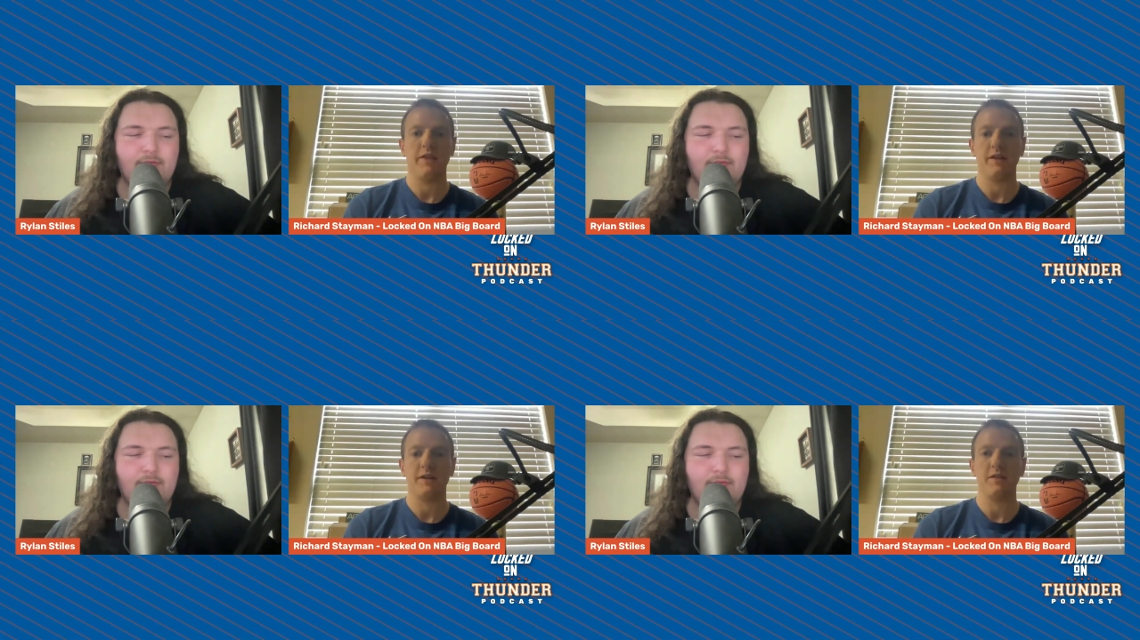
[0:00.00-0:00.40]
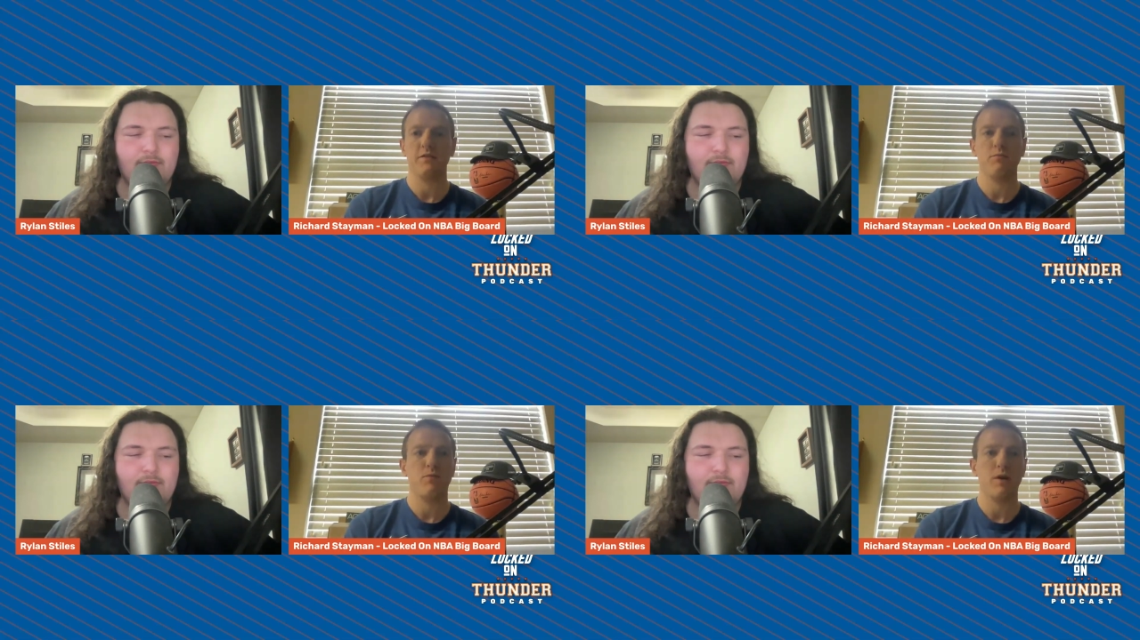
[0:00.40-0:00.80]
Speaker 1: I think
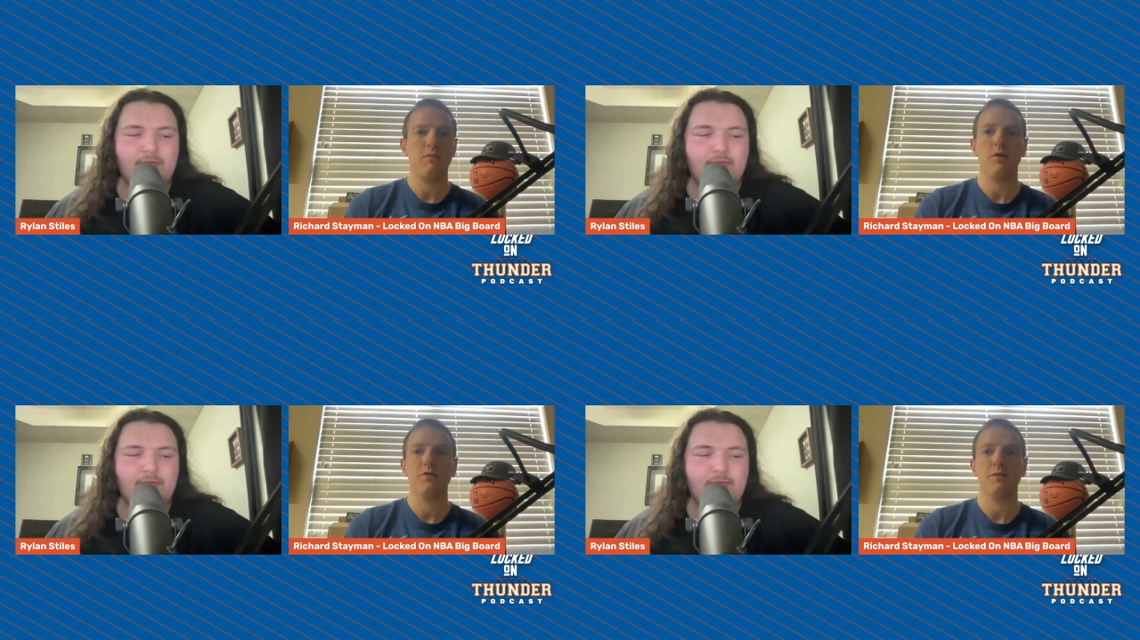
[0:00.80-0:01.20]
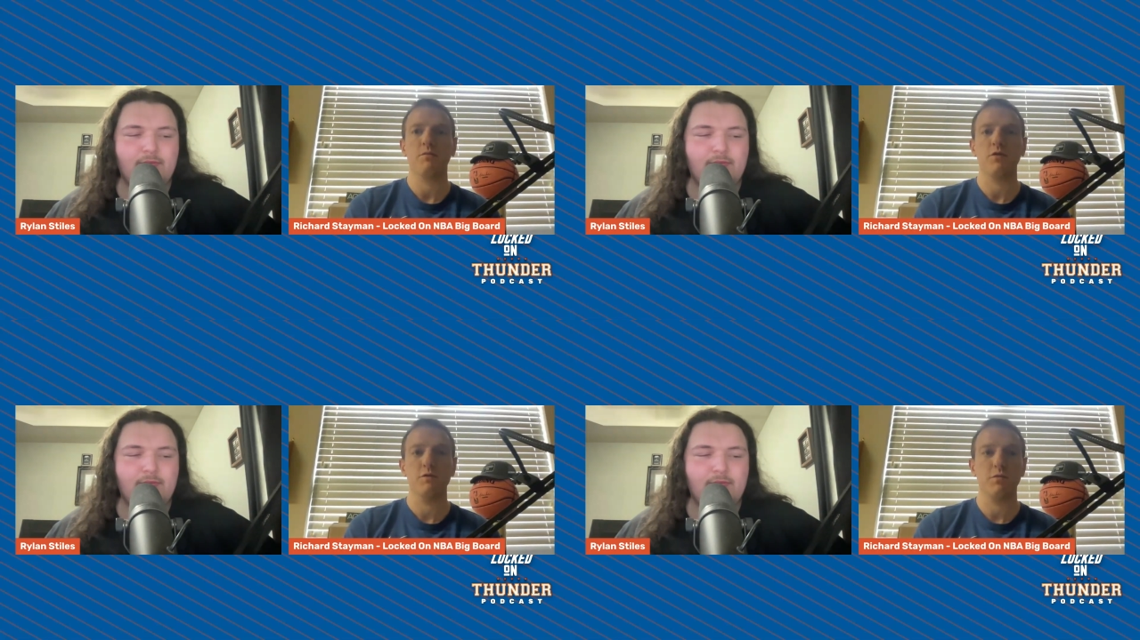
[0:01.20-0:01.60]
he's one of the most
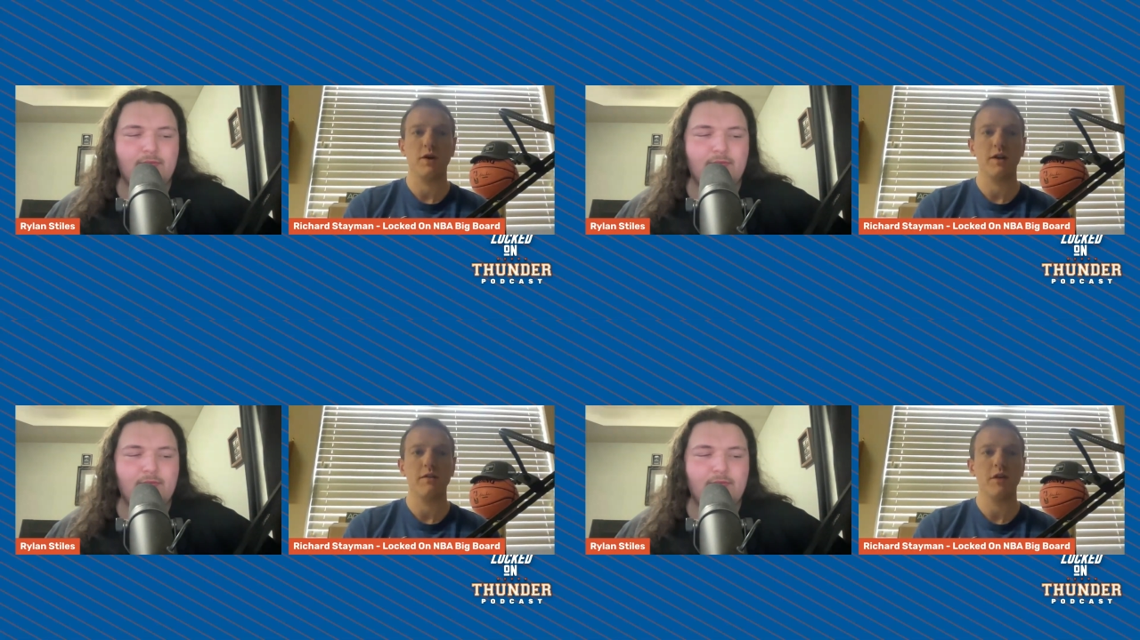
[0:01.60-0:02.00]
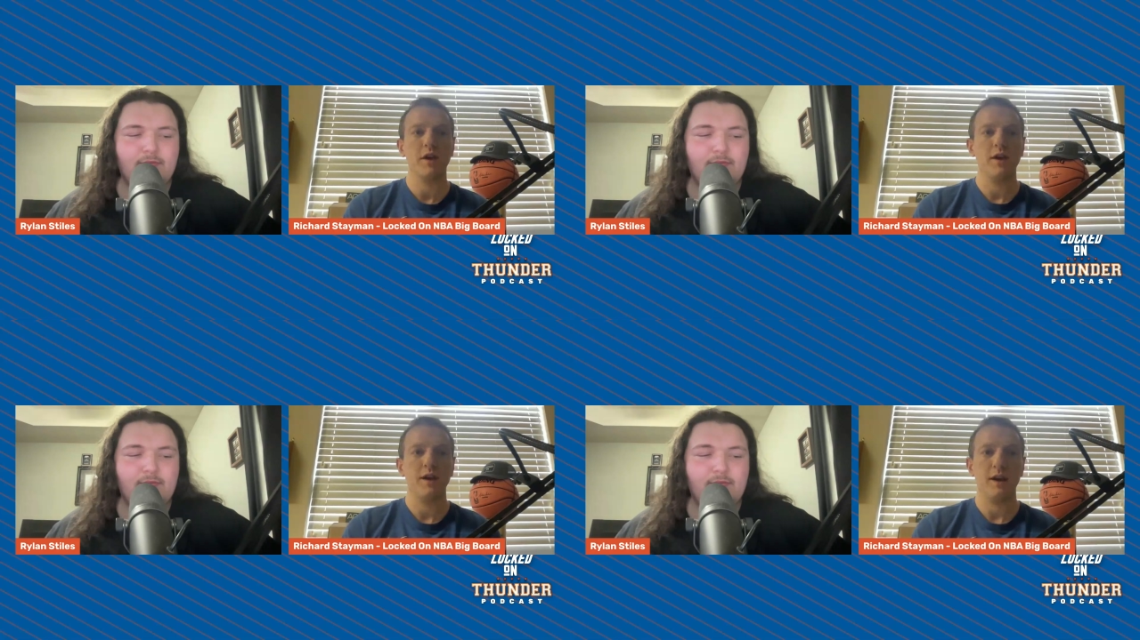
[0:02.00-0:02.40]
improved players
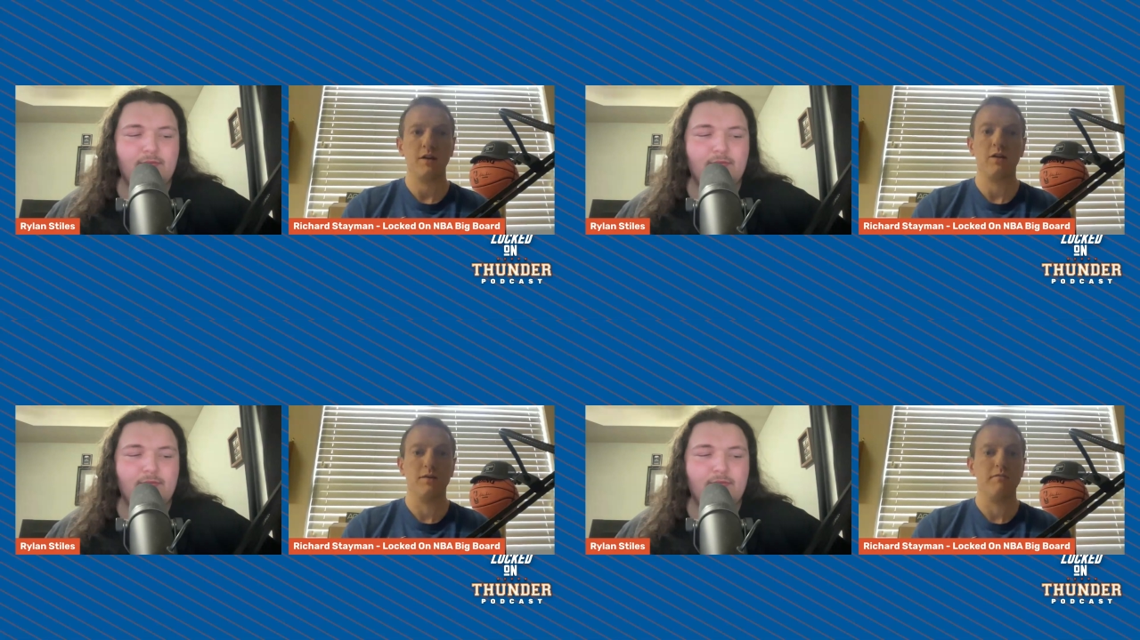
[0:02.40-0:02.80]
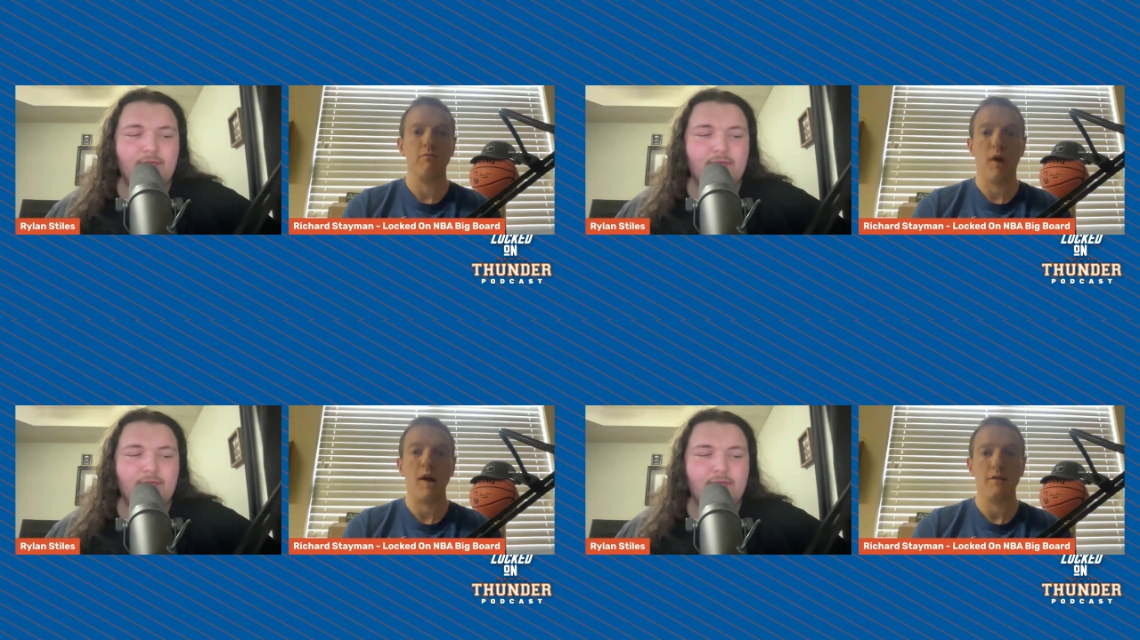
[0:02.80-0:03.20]
and could
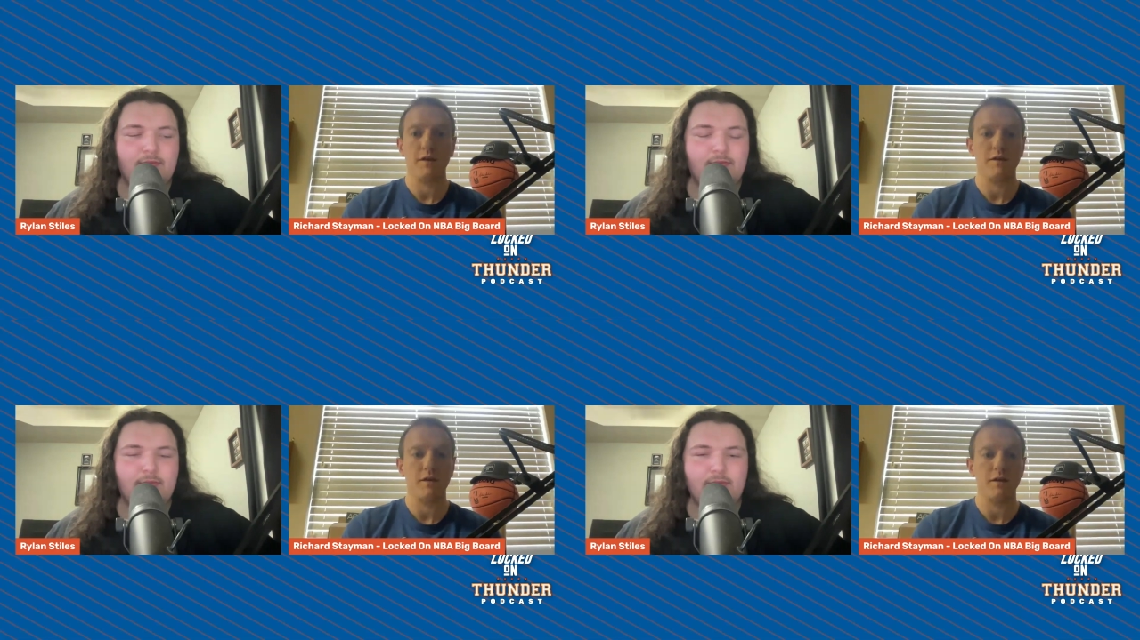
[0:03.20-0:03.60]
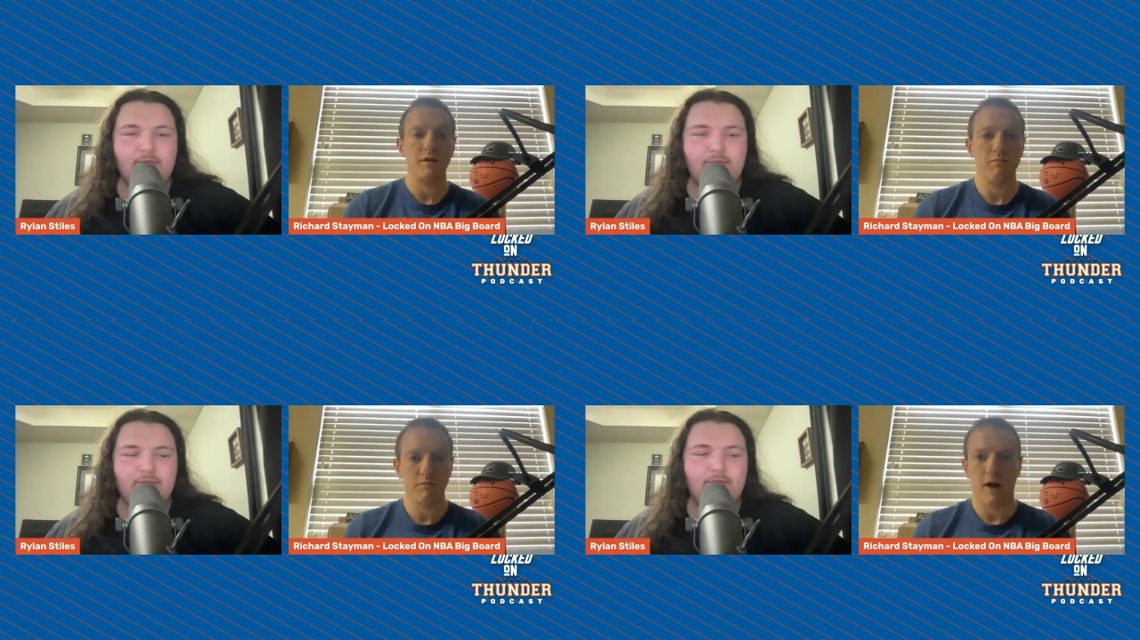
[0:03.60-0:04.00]
rise into
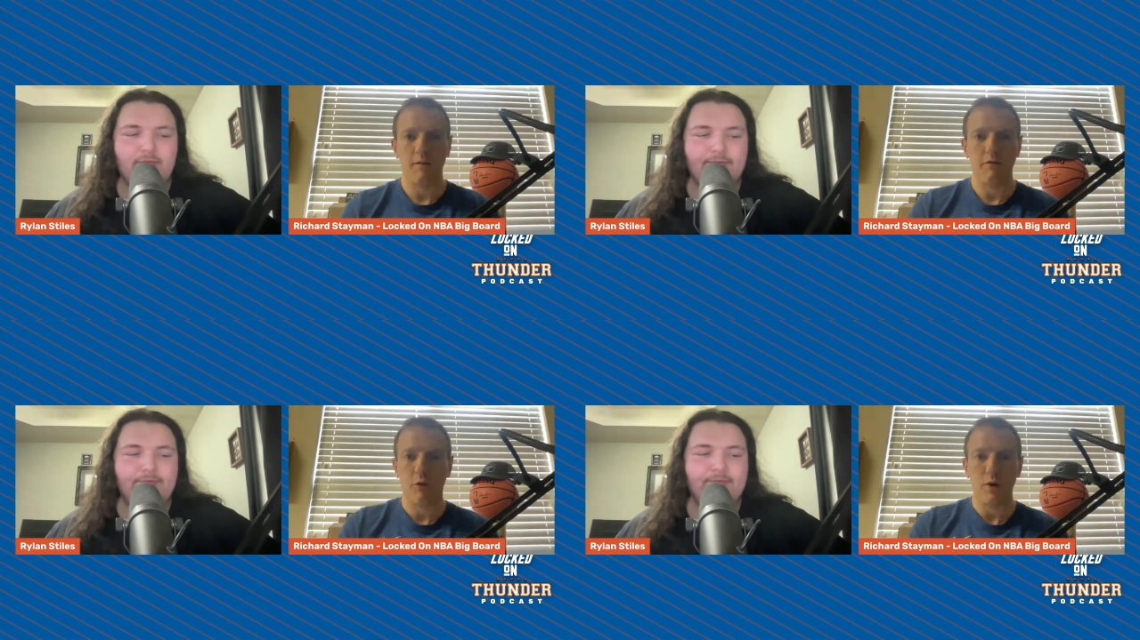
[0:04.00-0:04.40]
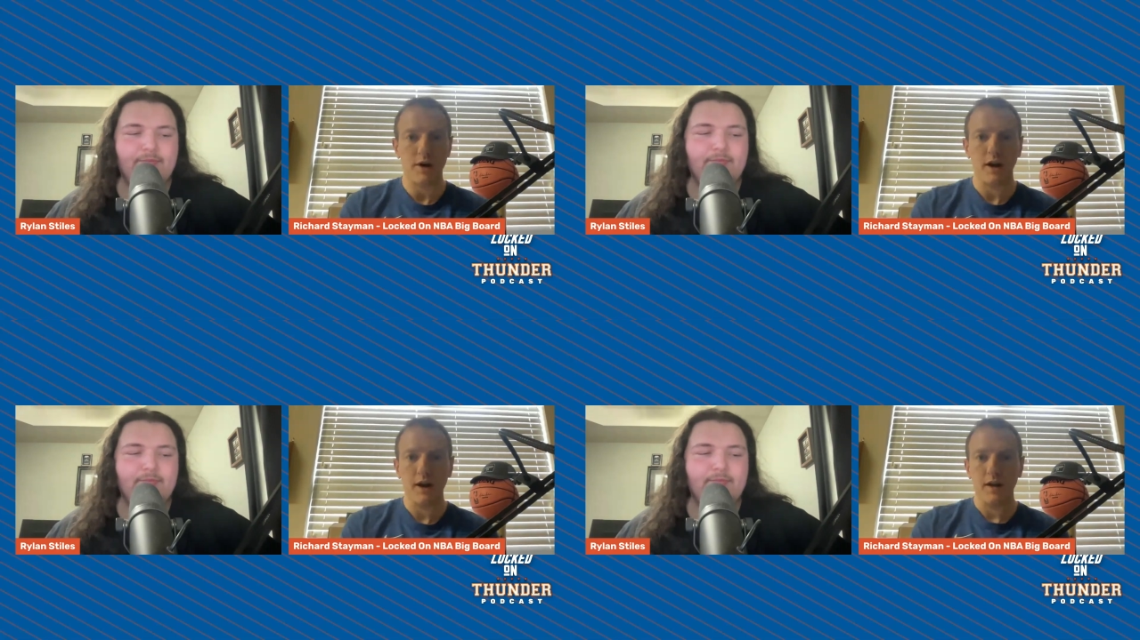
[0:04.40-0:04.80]
the top forty.